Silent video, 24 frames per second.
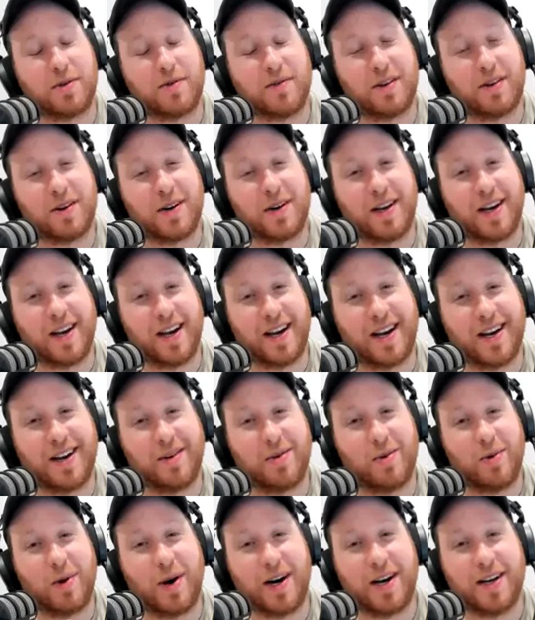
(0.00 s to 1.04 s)
was a very
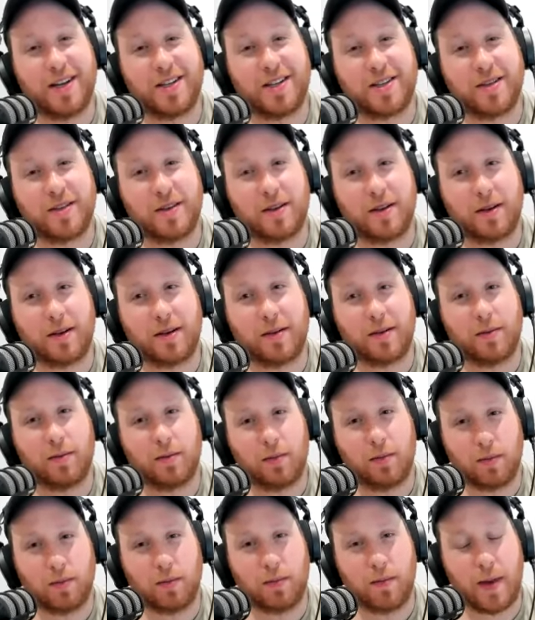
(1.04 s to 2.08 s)
wise
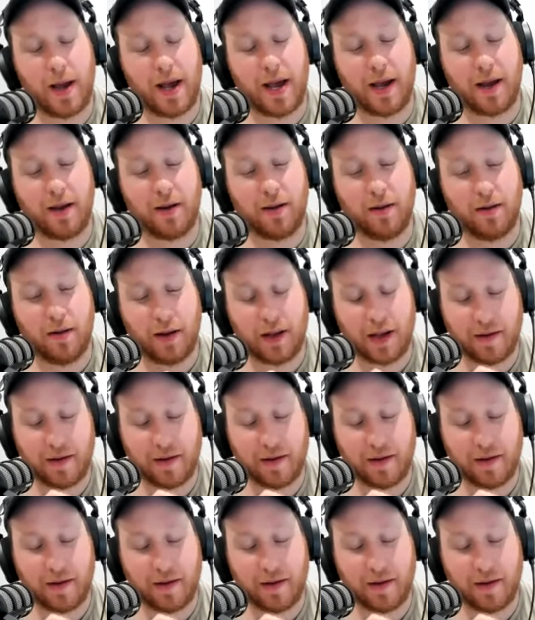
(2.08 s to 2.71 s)
man.